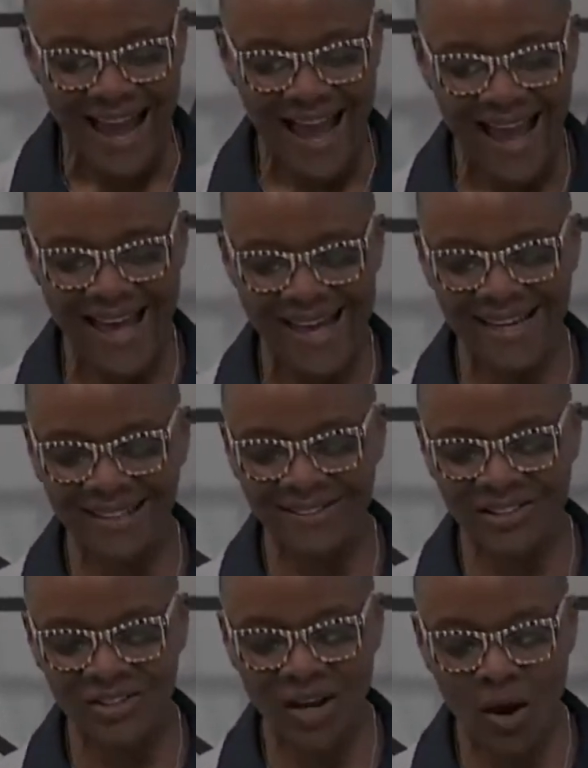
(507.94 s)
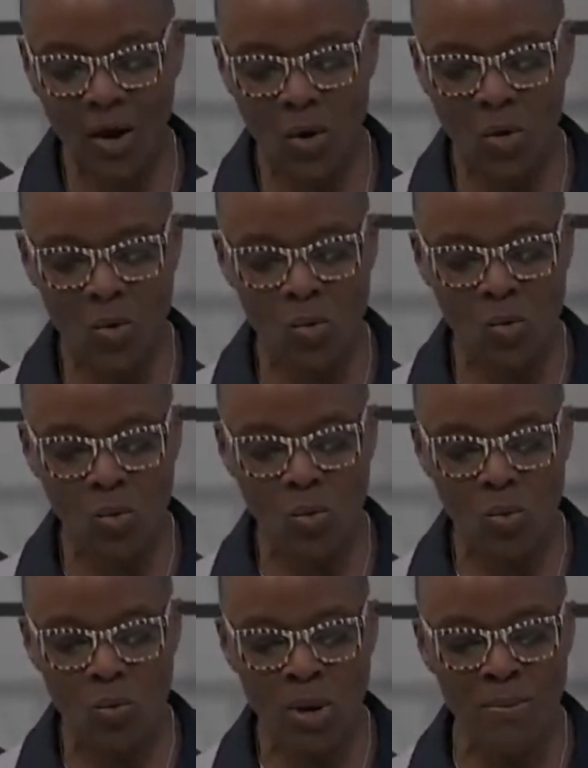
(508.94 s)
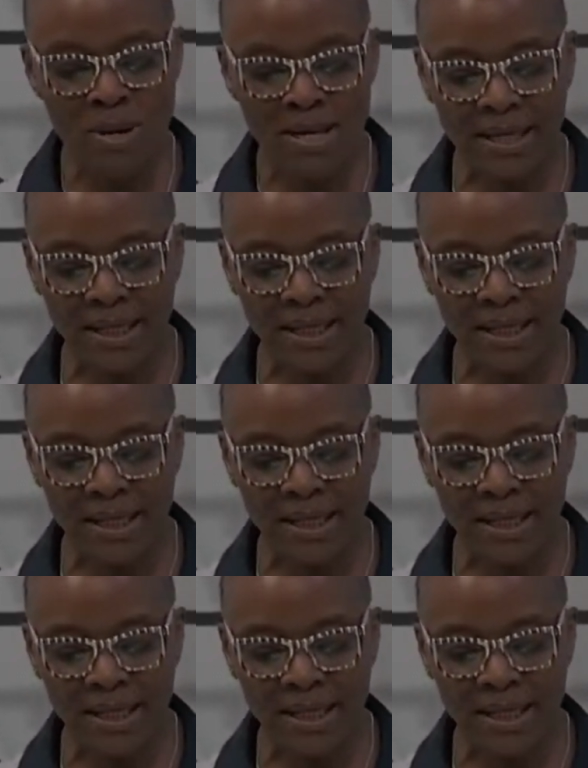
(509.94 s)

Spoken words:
And so we would